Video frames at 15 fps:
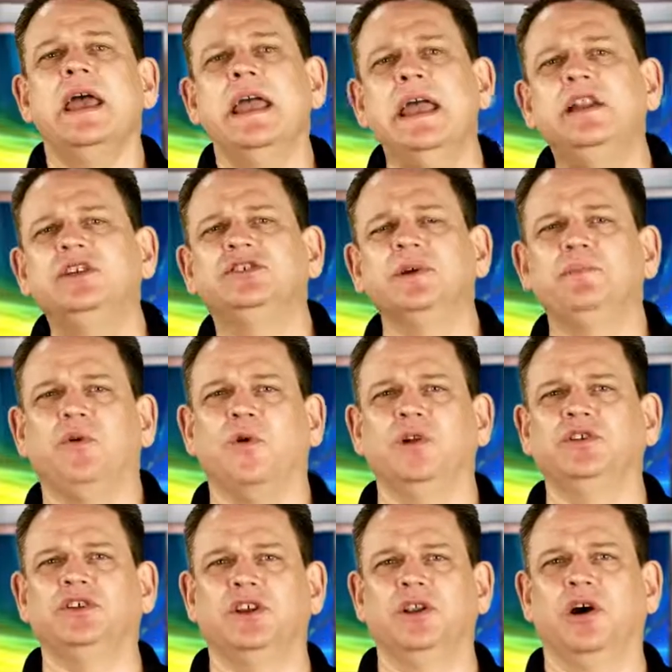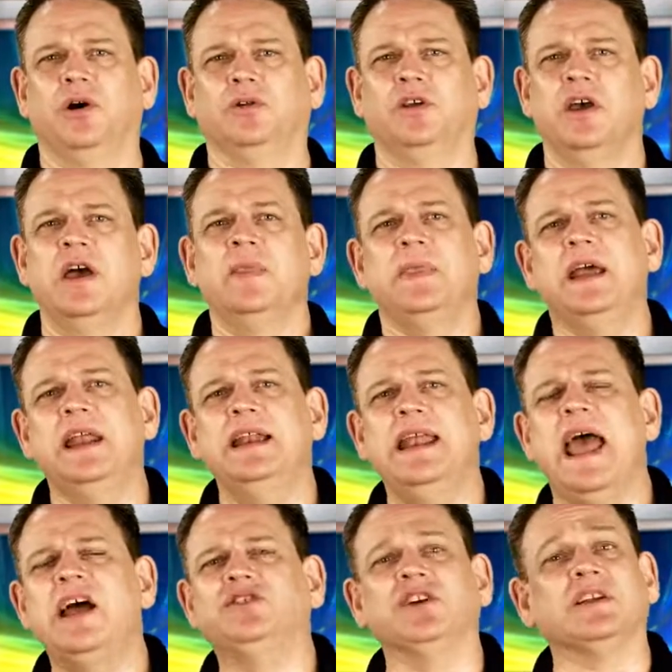It is important to note that
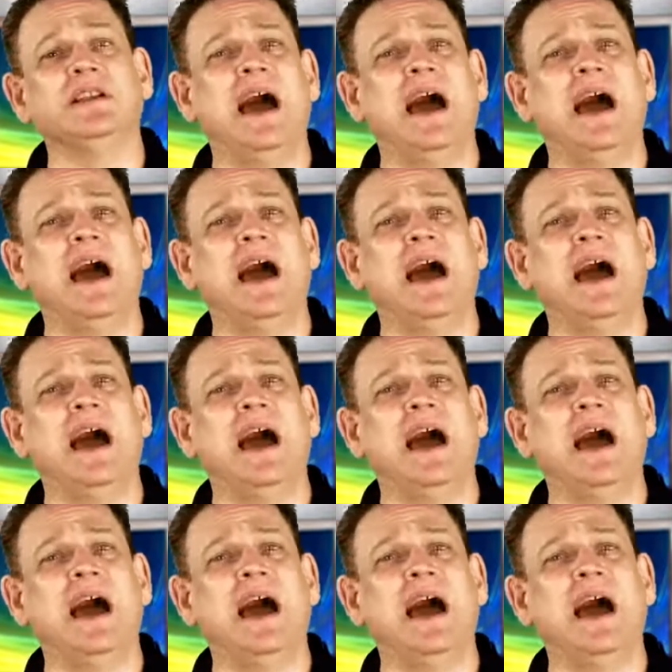Enagic